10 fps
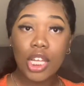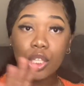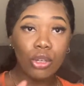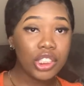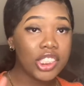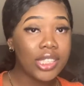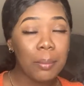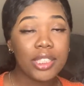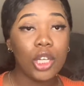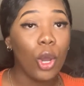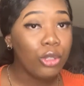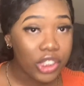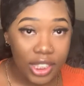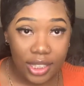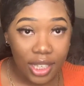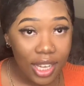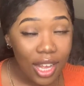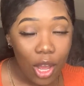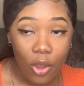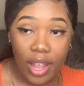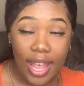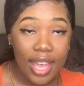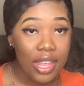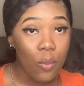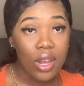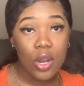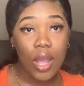don't just jump into the ocean. Okay, and wonder